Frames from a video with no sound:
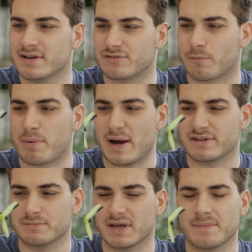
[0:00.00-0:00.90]

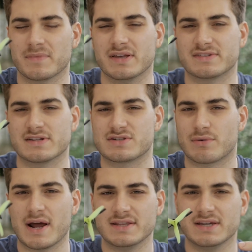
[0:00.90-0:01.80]
surprised me is it's
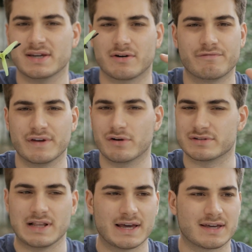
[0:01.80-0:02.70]
already
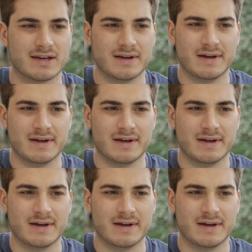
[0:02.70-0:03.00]
configured, like